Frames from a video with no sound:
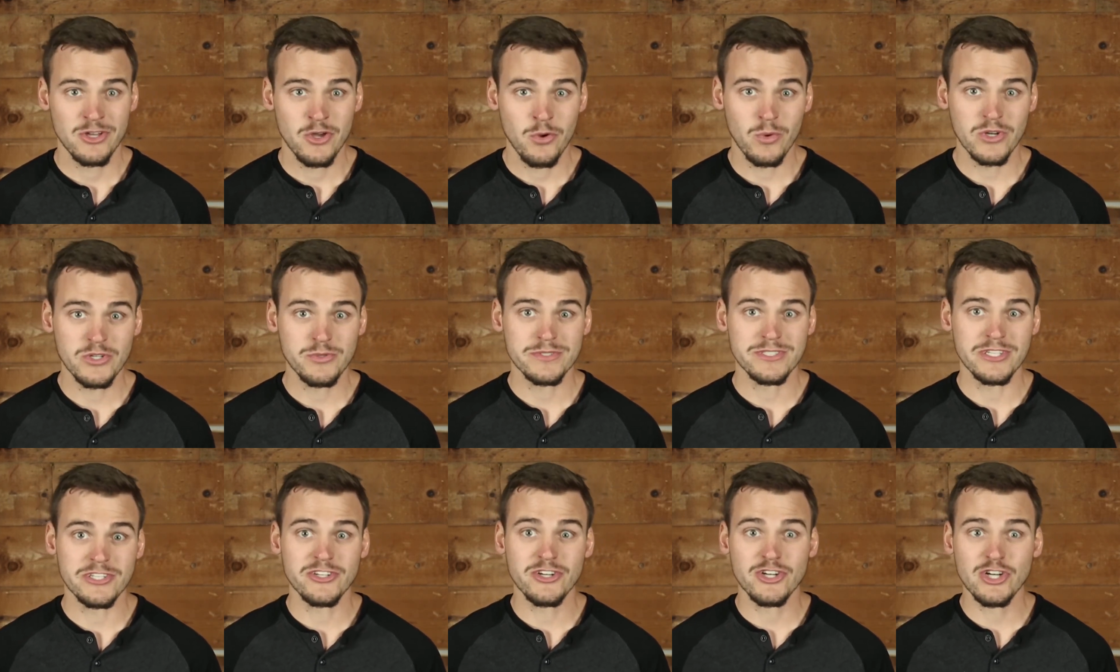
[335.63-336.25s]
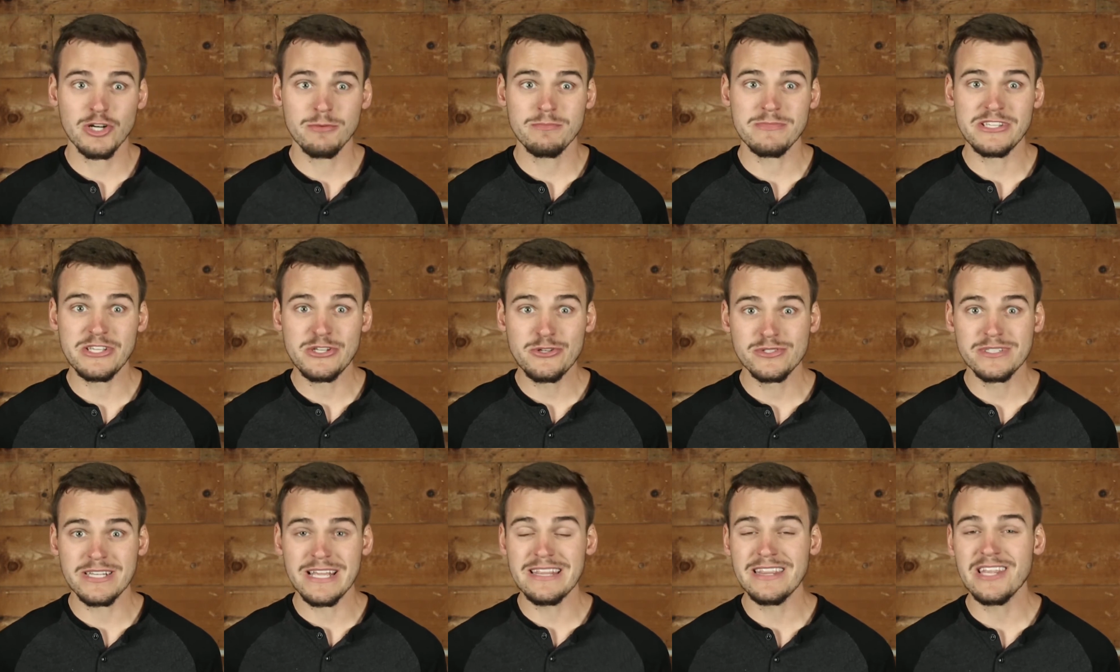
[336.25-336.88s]
which was a term
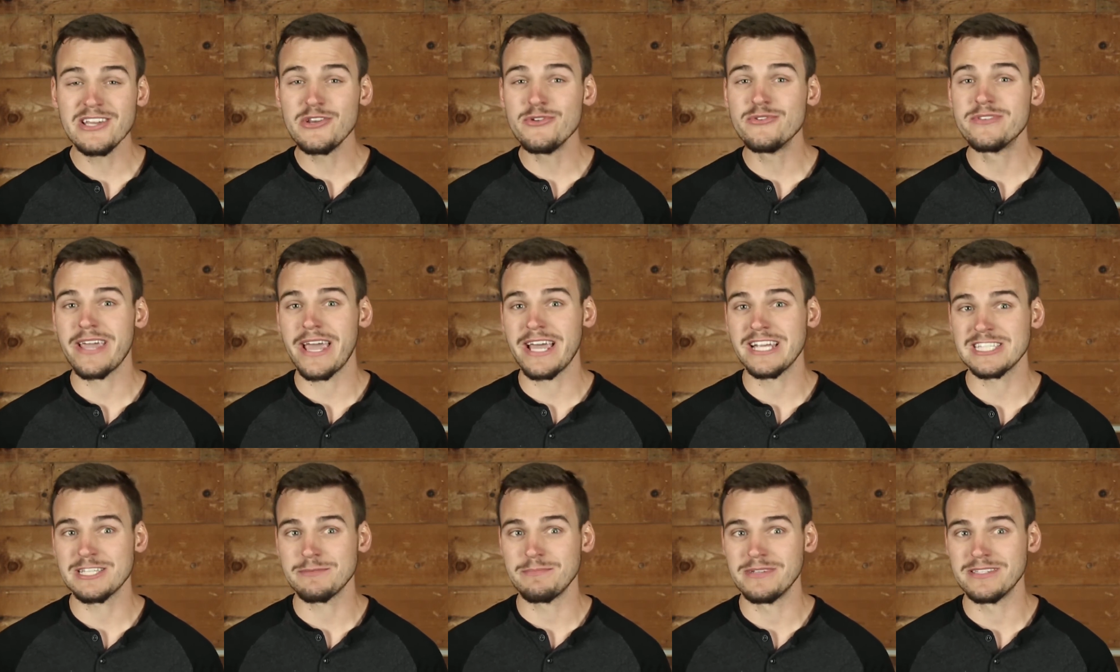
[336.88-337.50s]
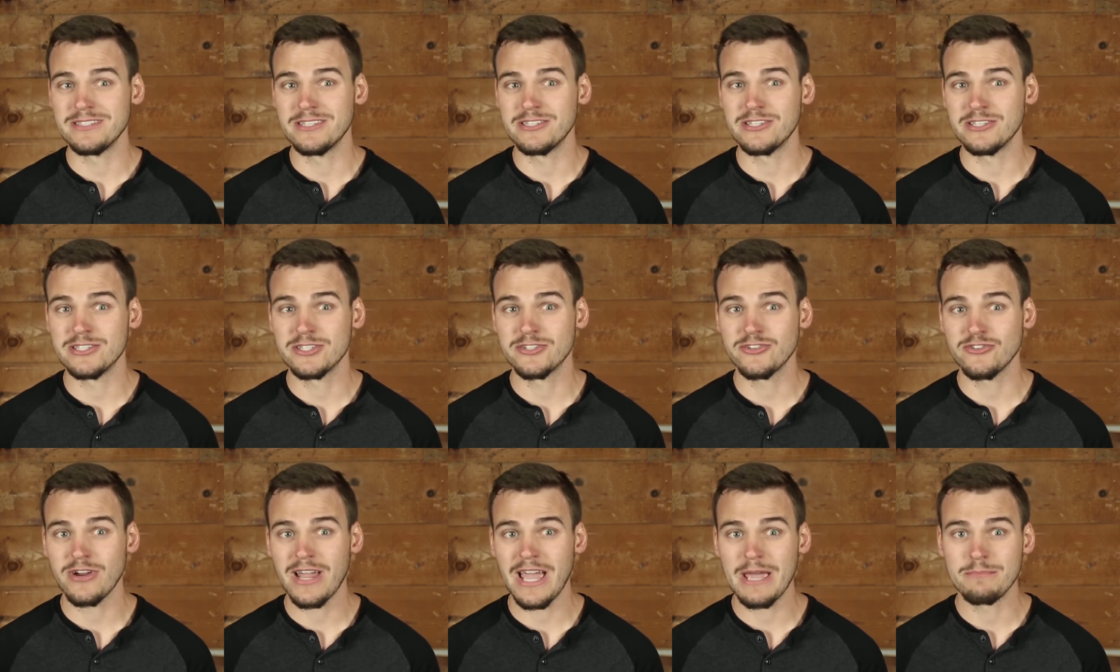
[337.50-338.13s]
used in the New Testament to
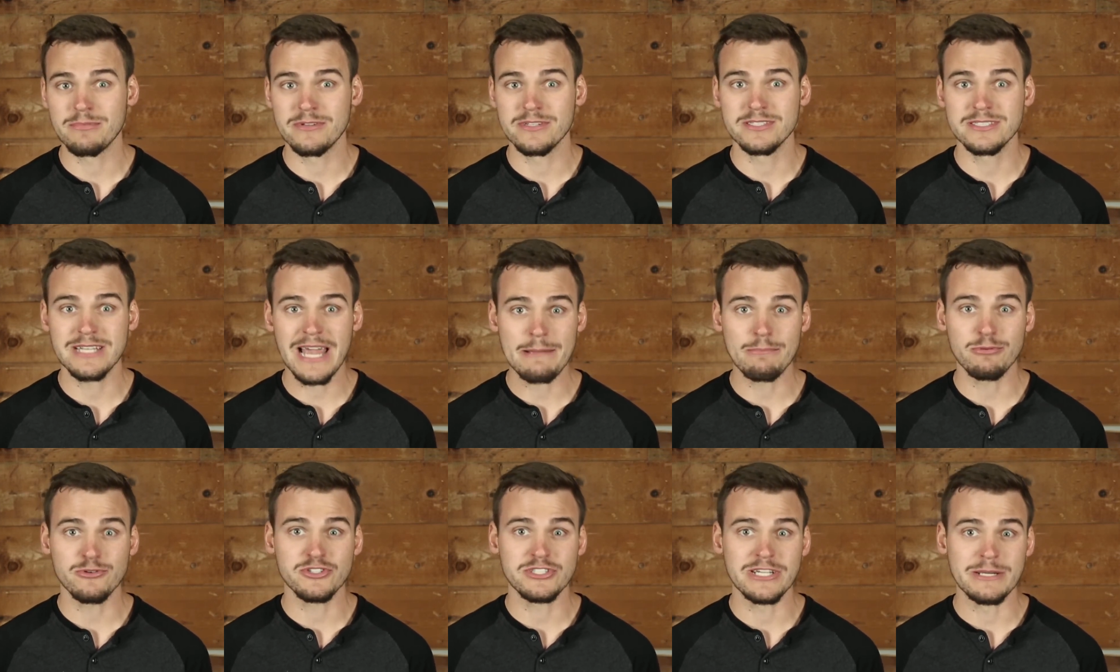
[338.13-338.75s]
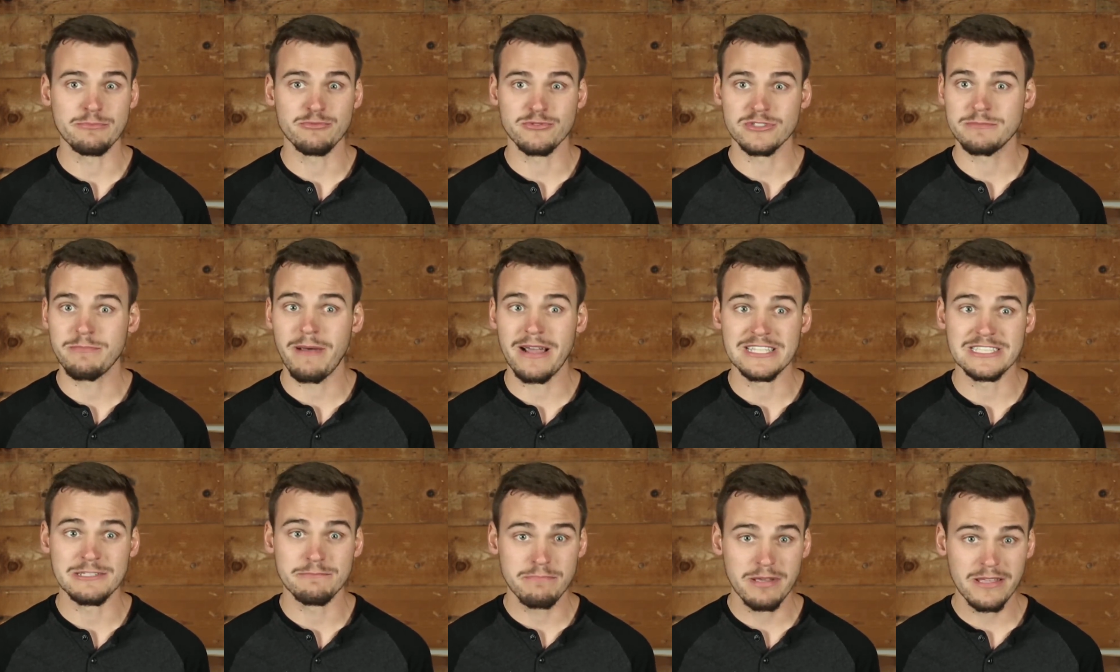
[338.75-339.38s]
describe discipleship
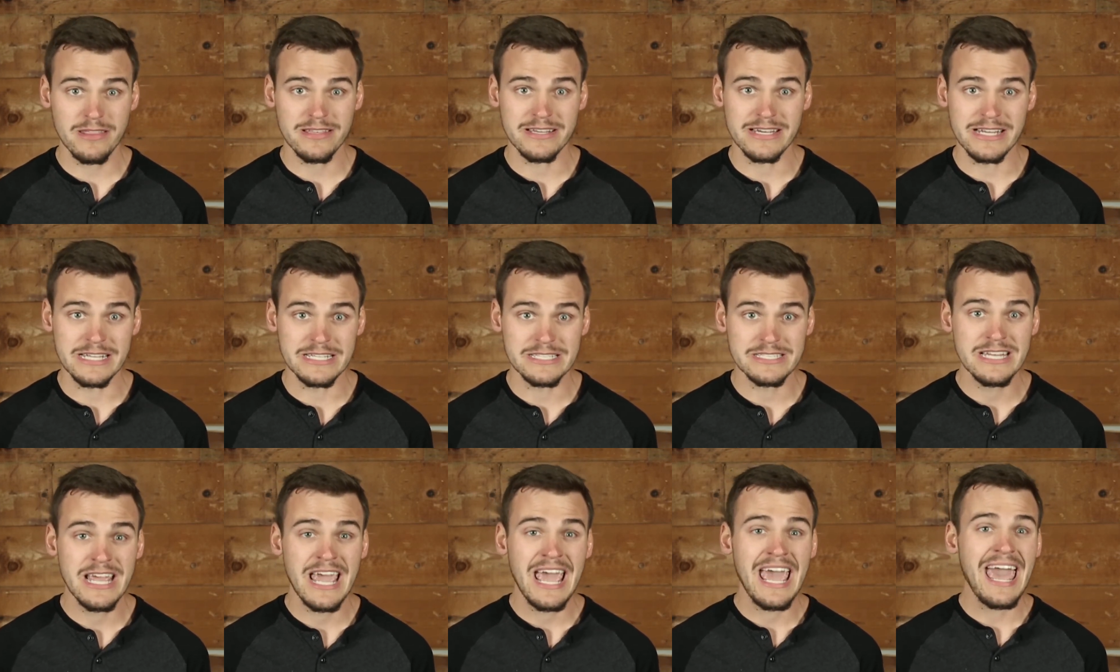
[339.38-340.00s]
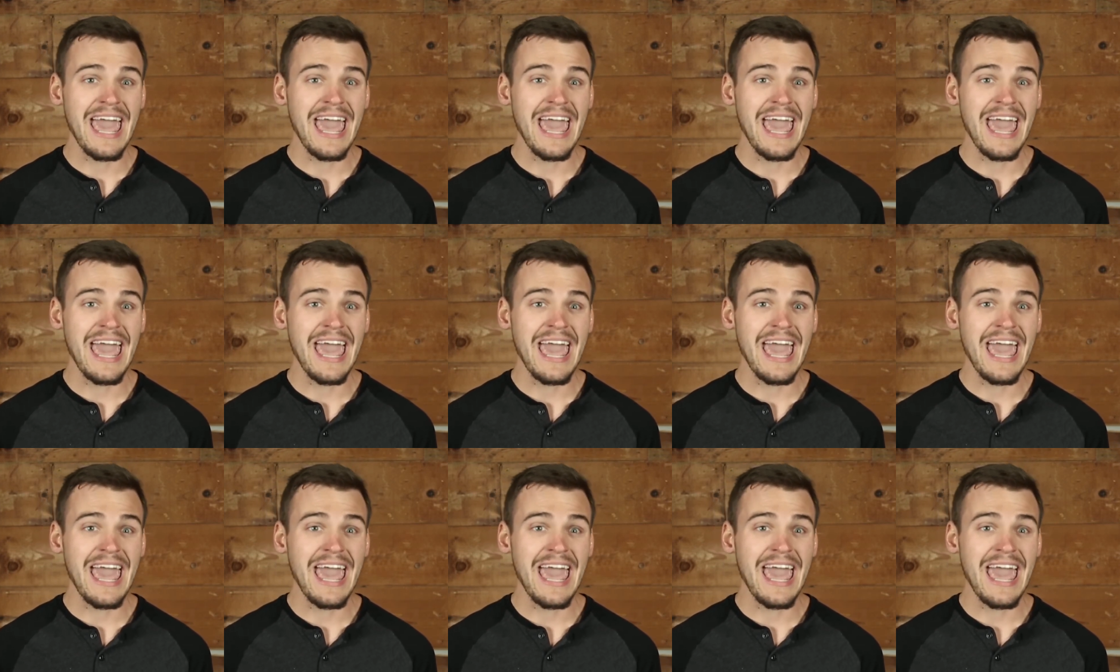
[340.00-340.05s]
responsibilities